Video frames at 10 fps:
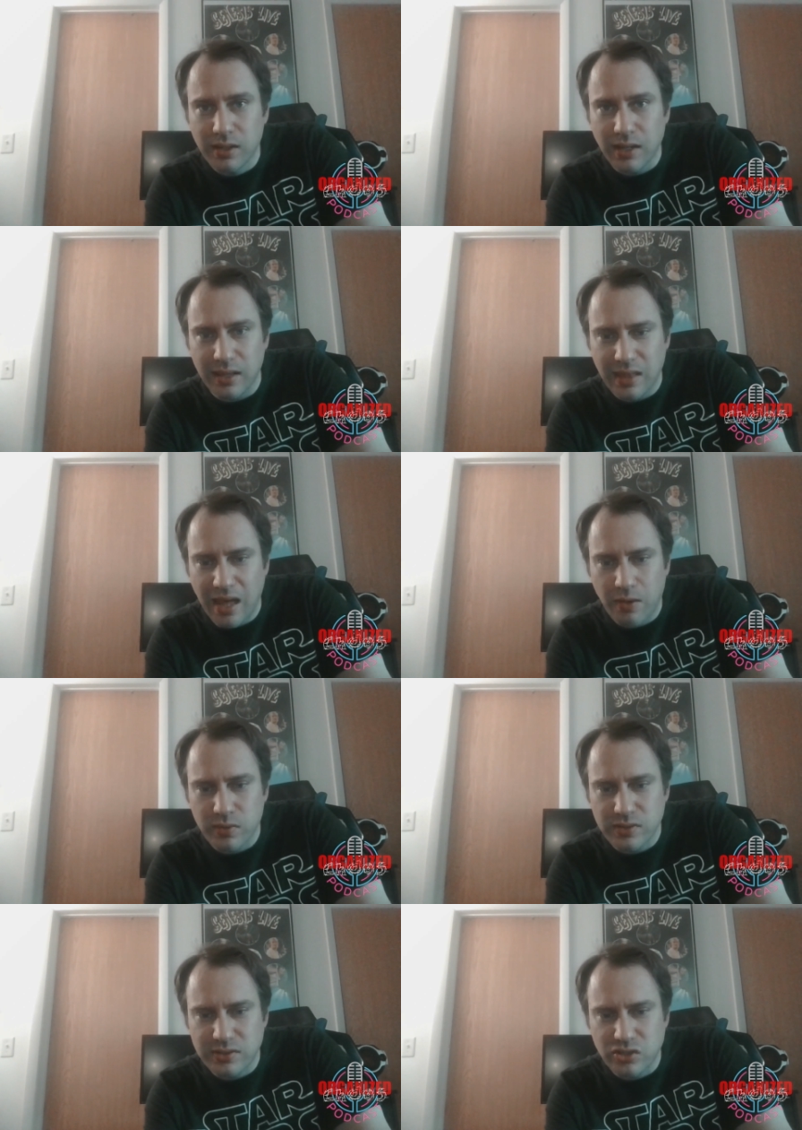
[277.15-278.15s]
and that
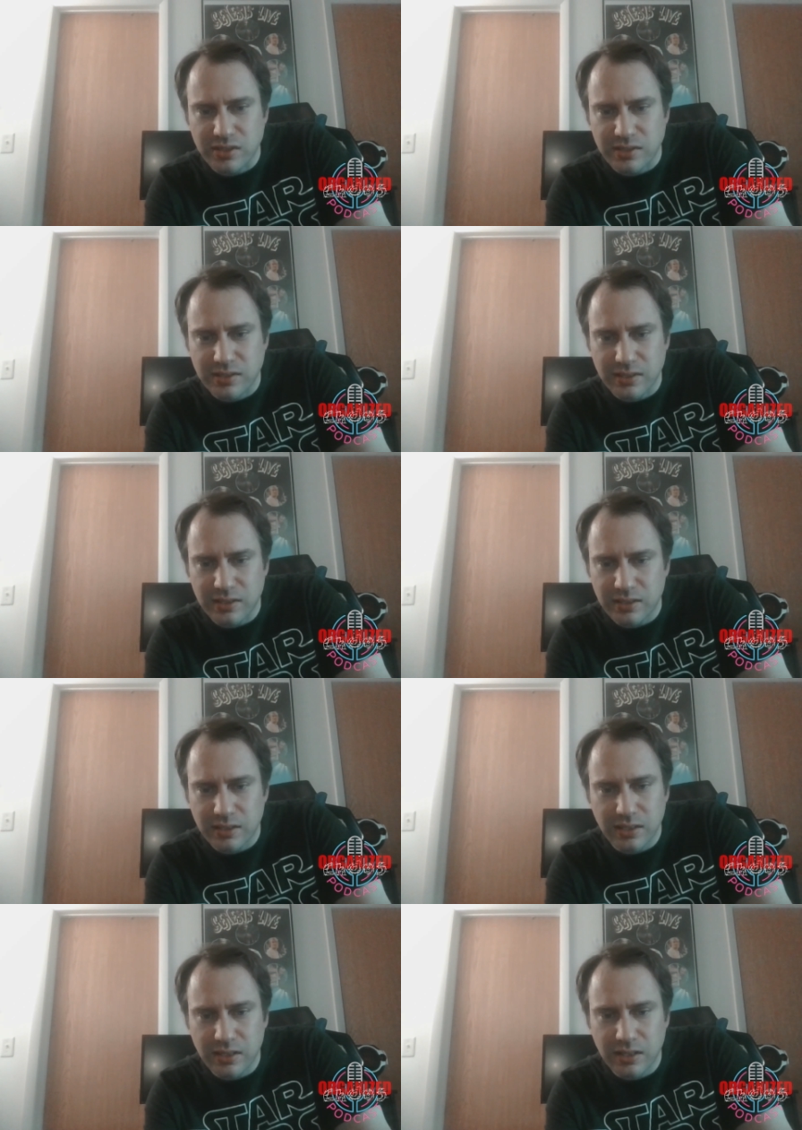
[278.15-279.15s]
was just
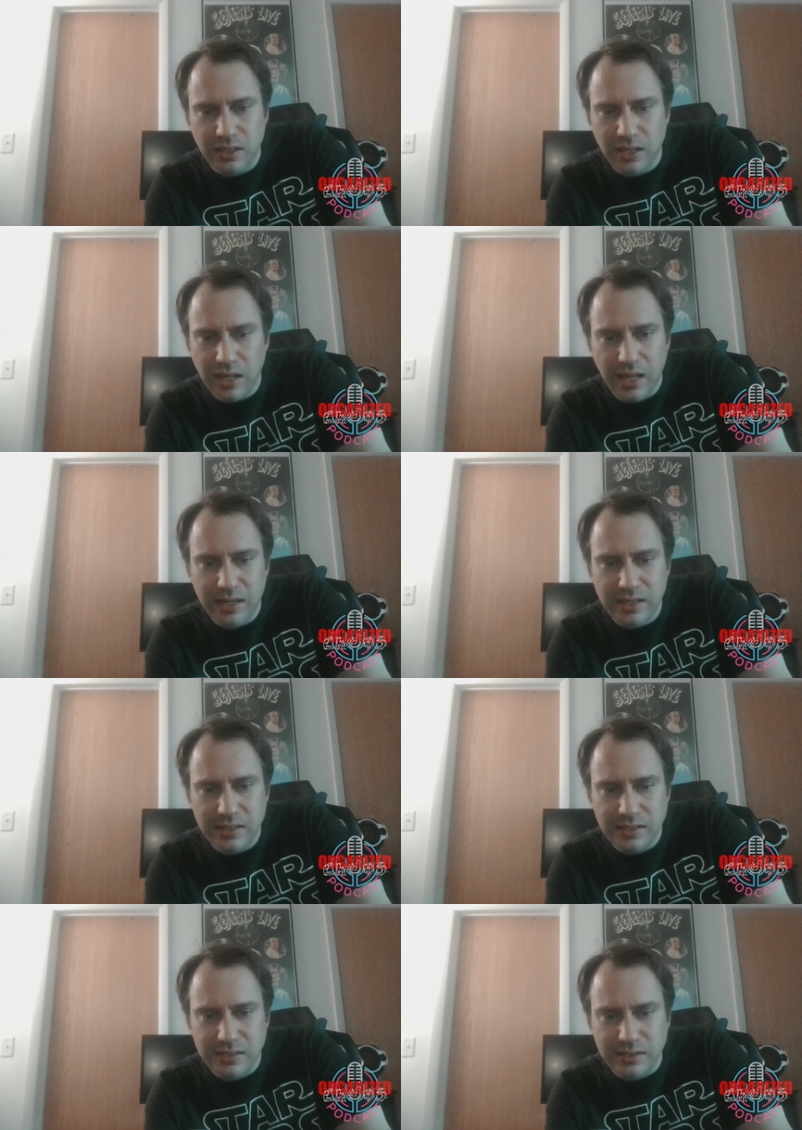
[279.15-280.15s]
it
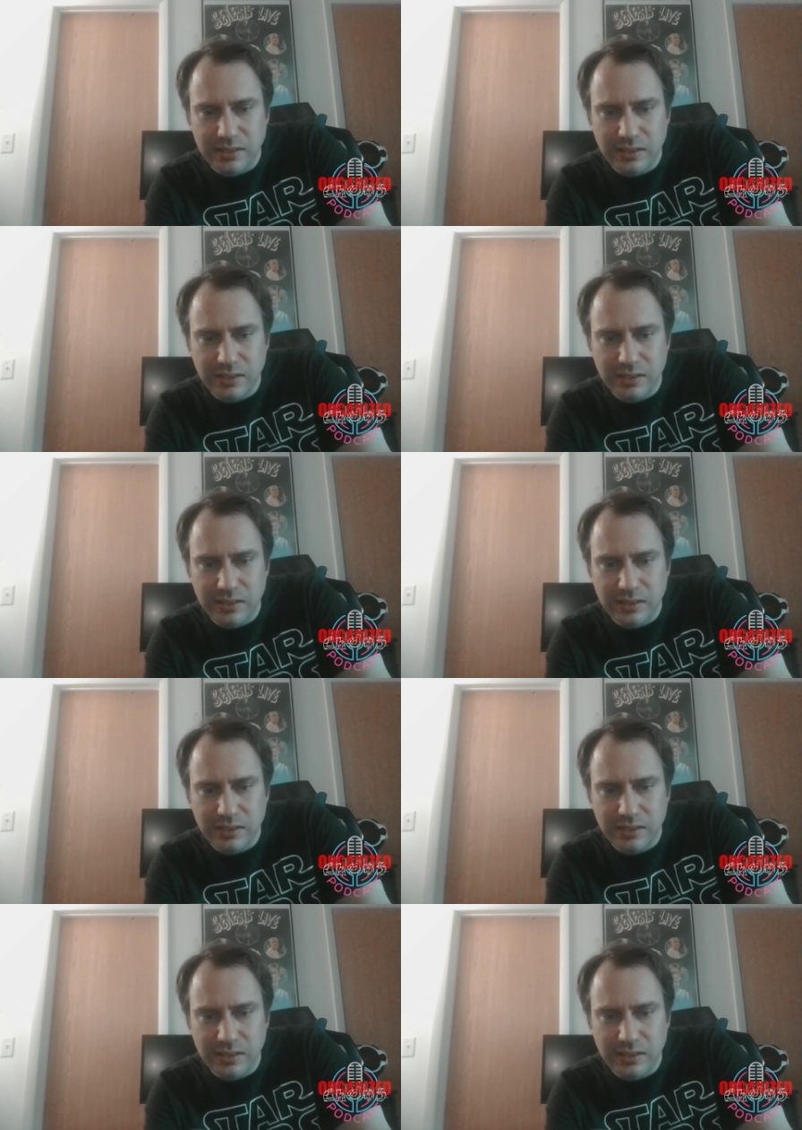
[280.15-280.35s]
is